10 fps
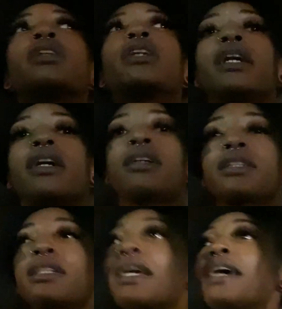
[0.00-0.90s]
yeah,
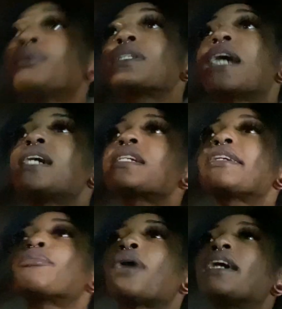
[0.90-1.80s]
tonight was honestly
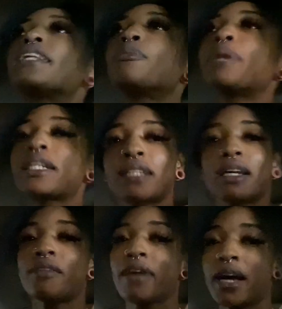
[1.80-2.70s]
probably the best night
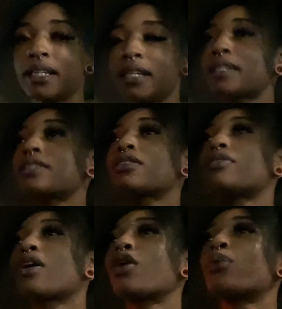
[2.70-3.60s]
I've had dancing so
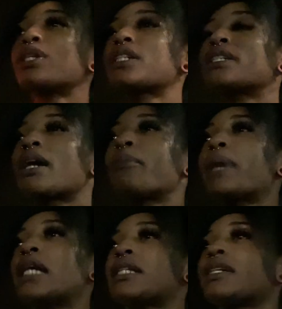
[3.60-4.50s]
far, which is
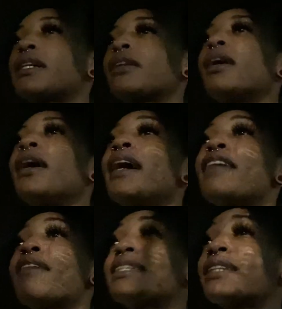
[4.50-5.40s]
amazing. If
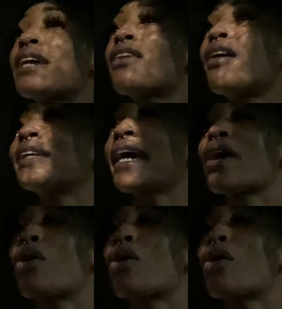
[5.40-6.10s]
I stayed all night,